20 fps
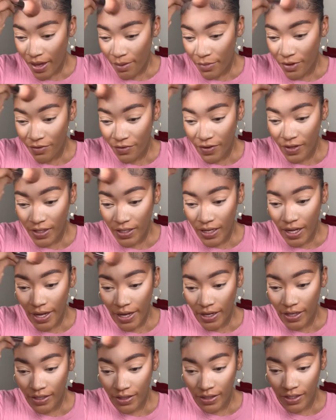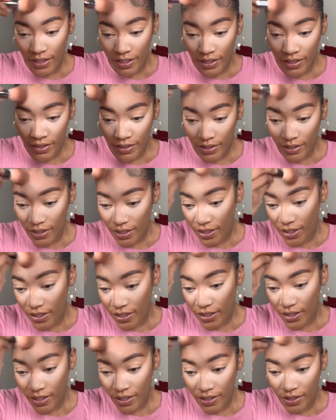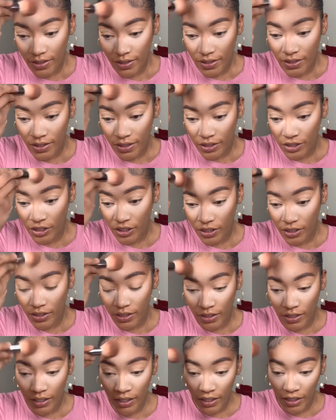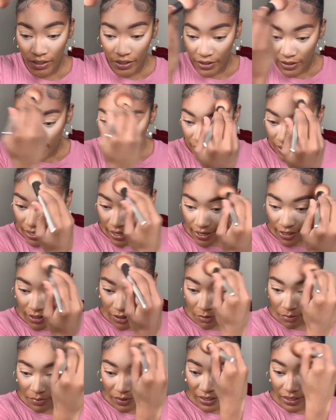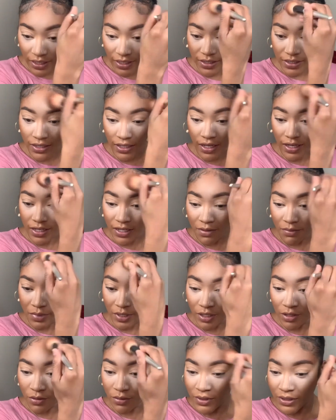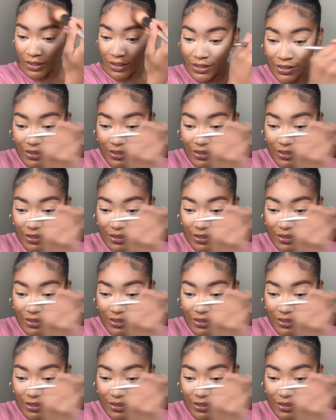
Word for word: me feel like this is the sh the color that like Beyonce and them be using. Cause